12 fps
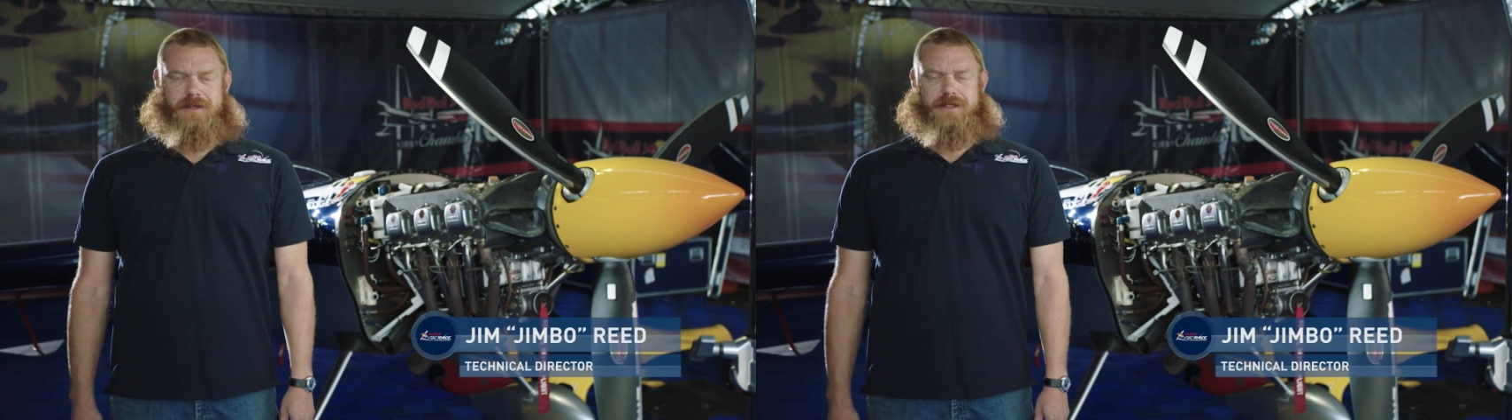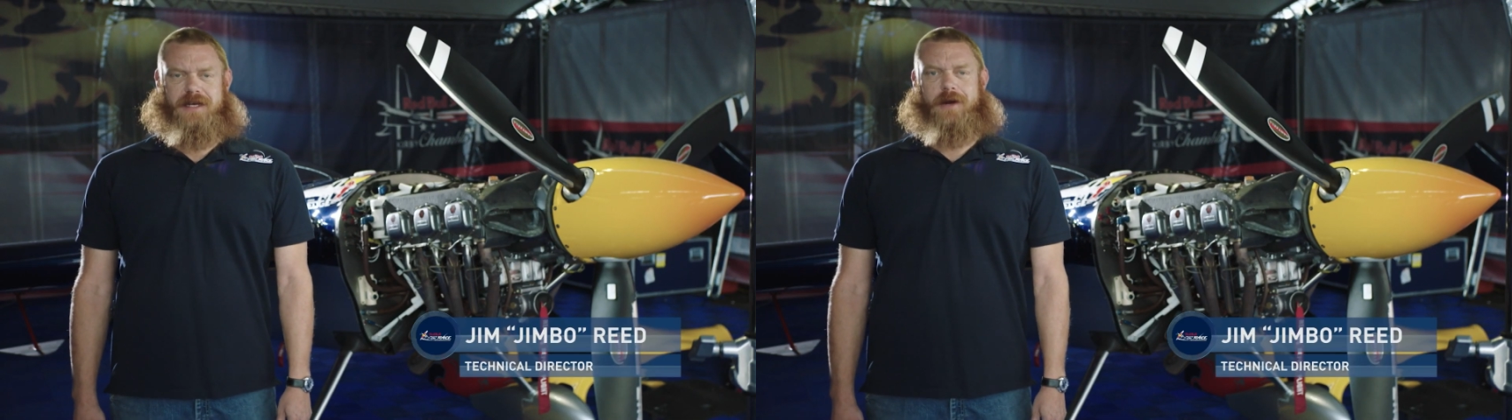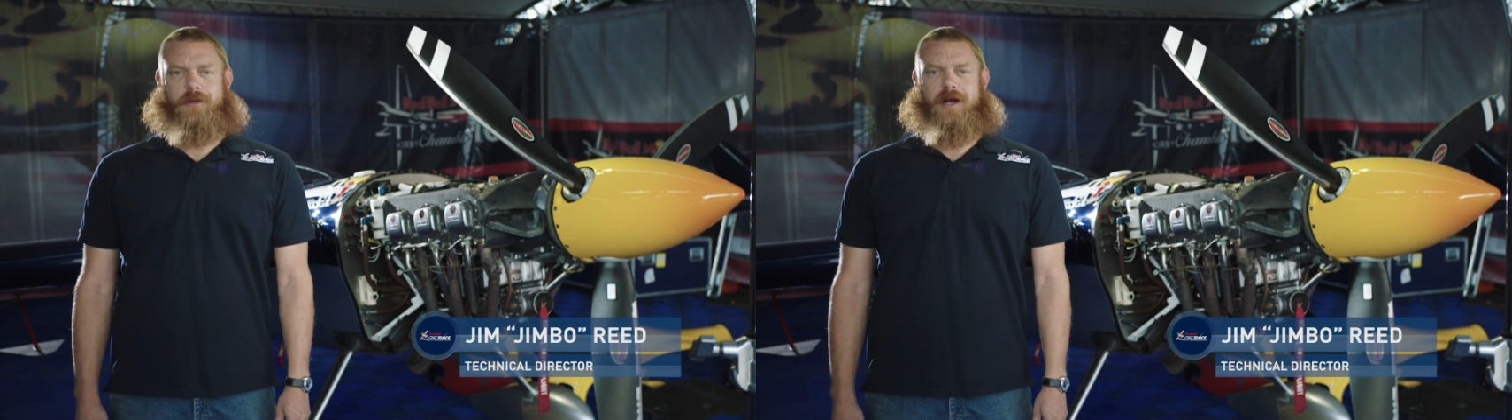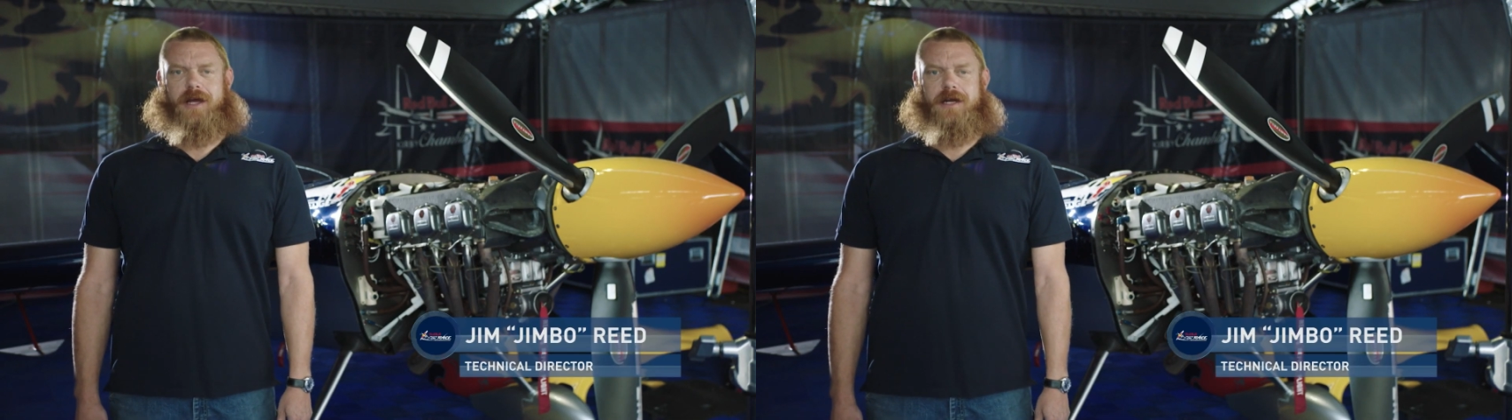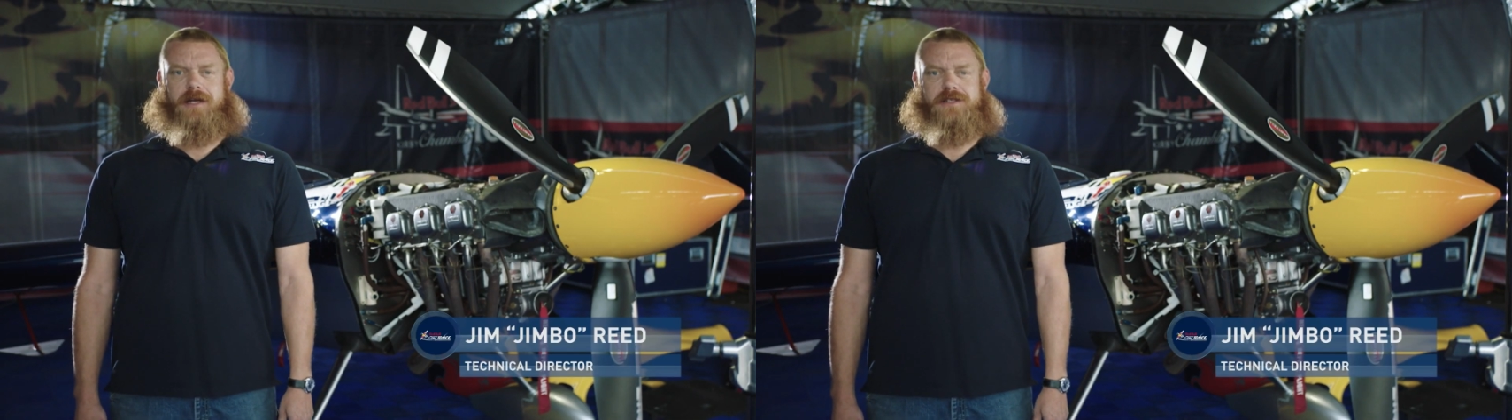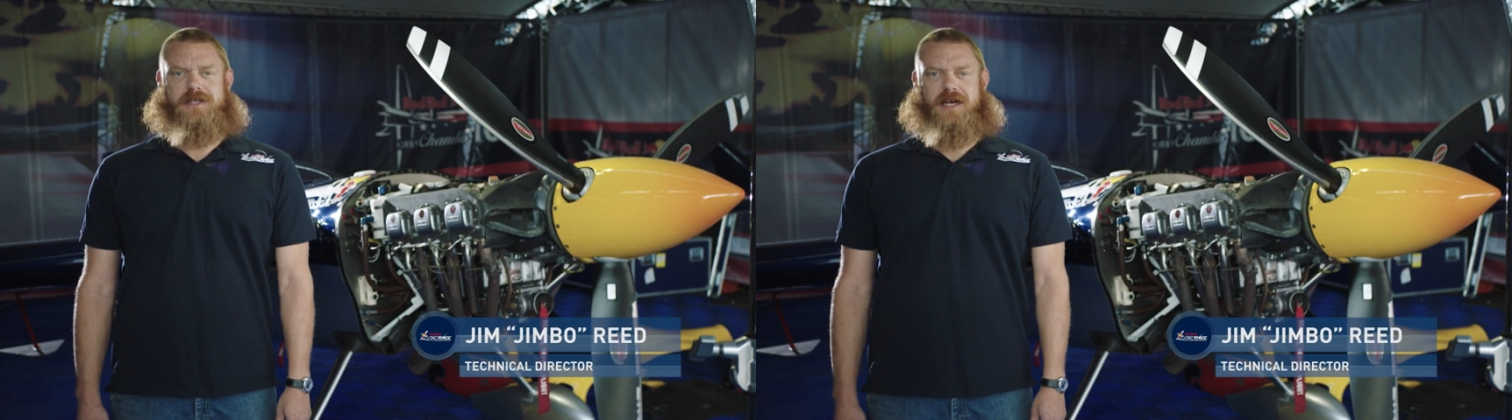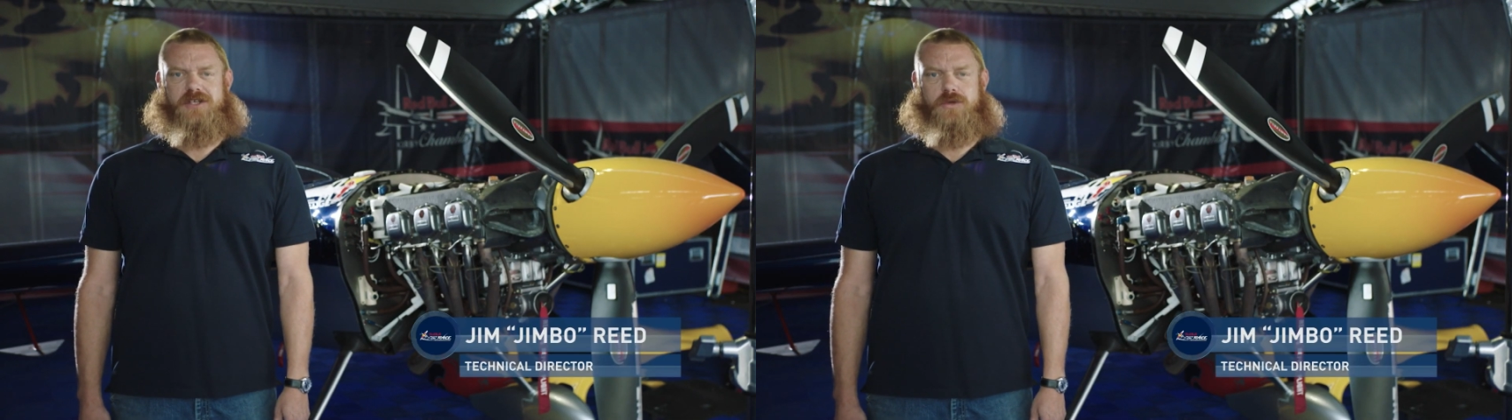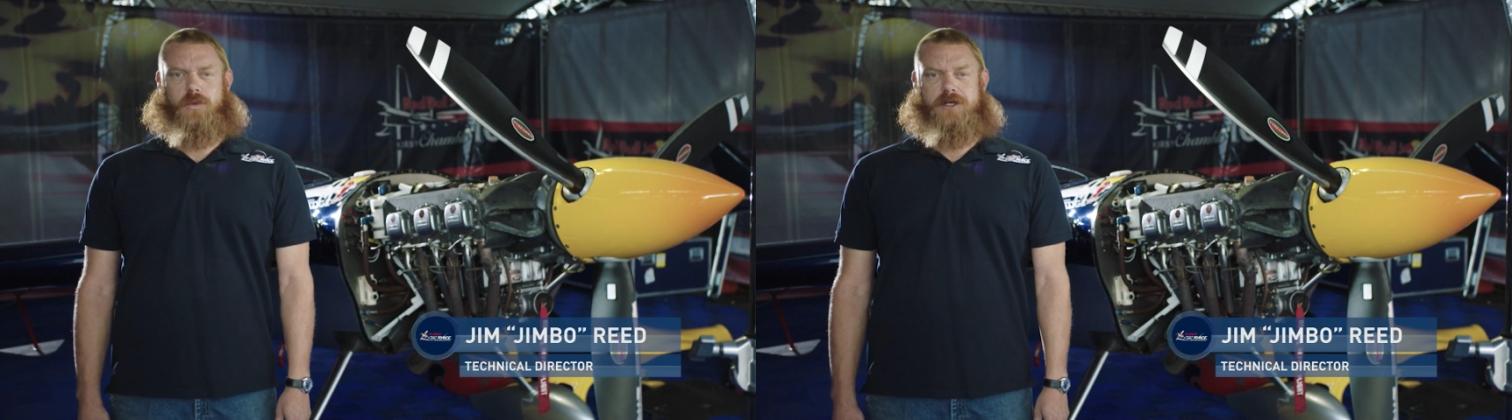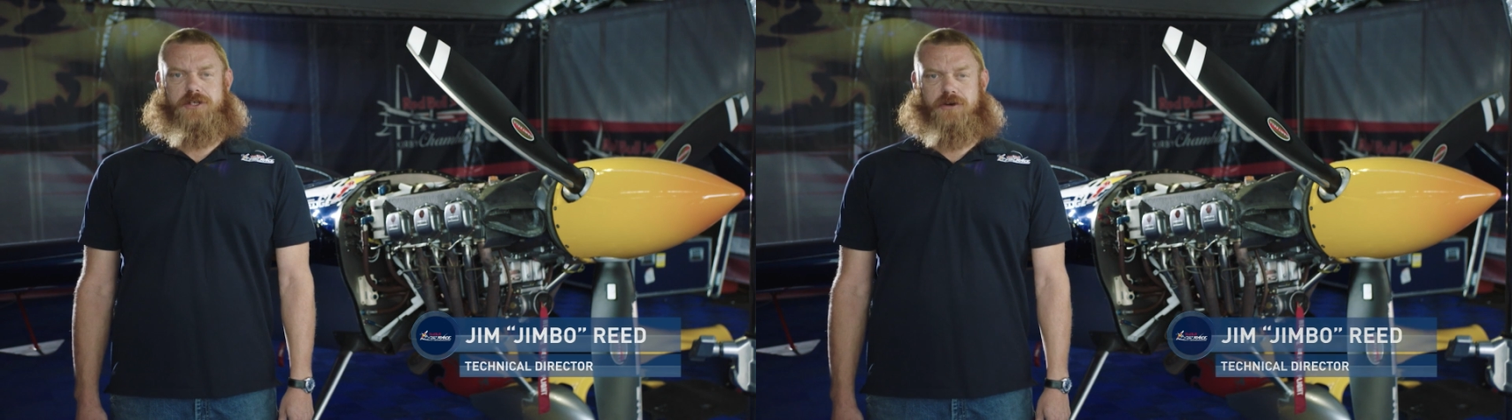Today we're going to discuss
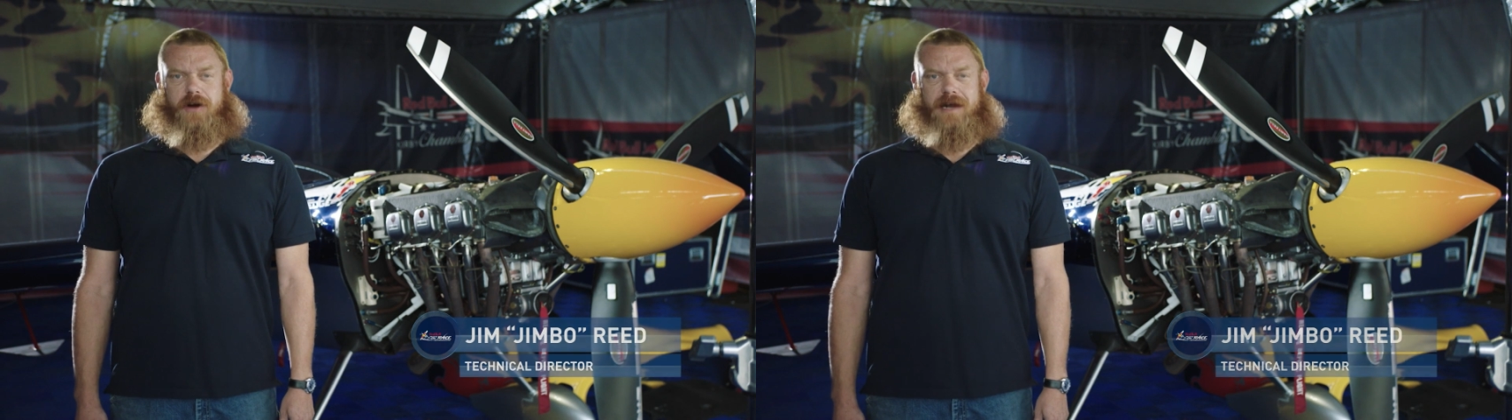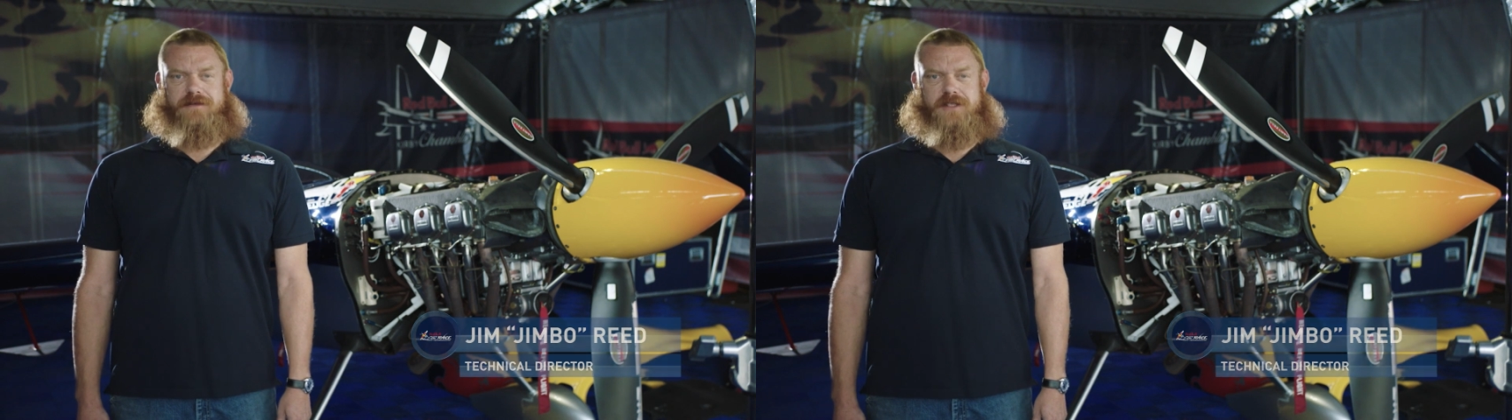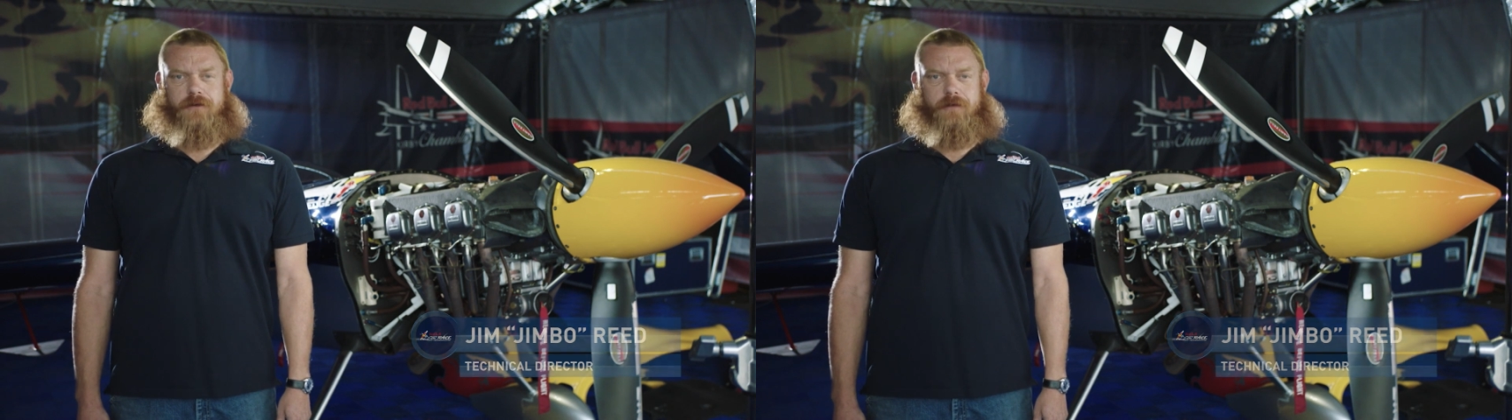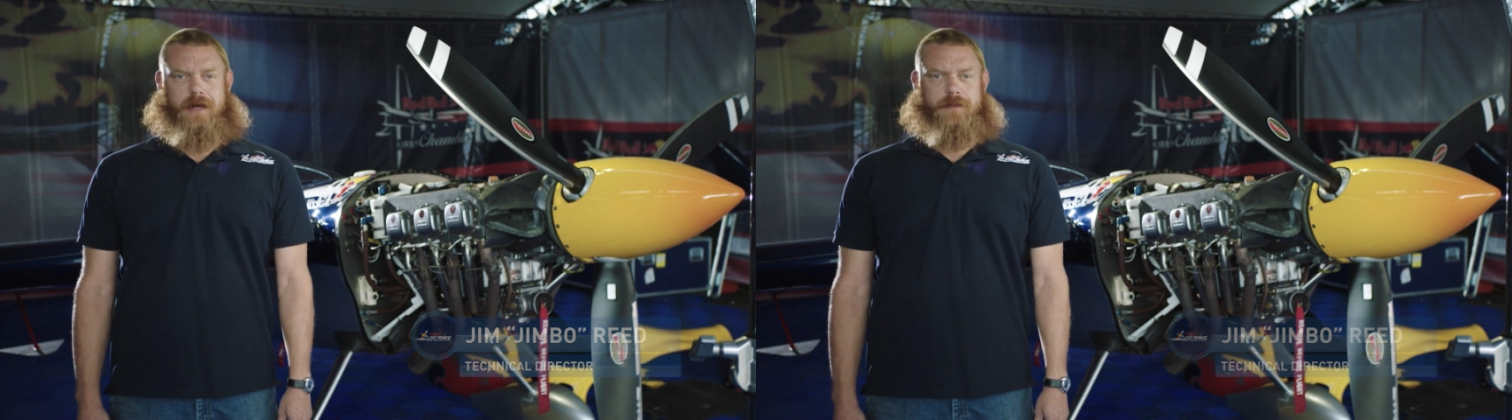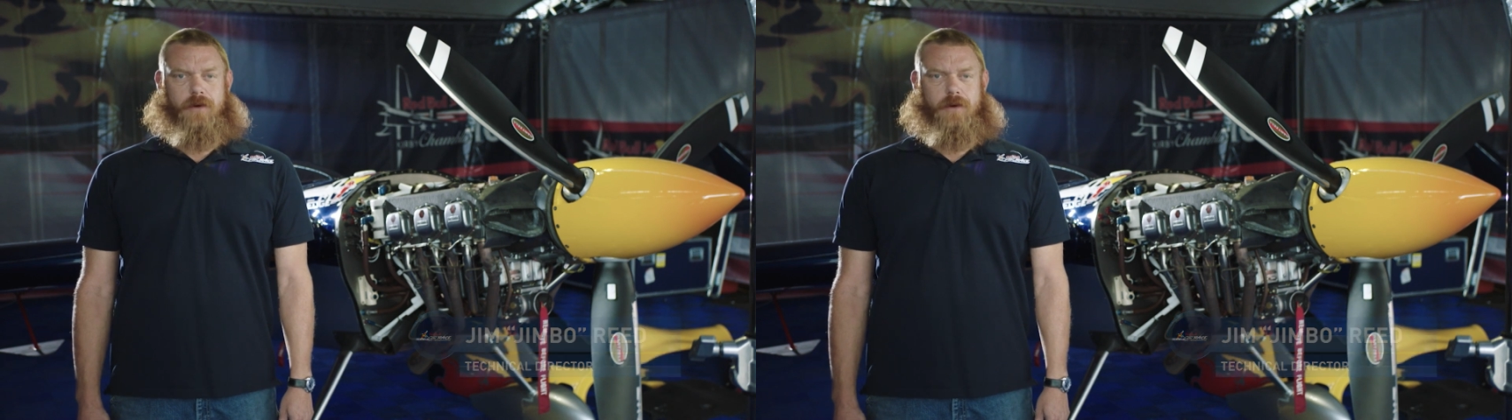what drives the Red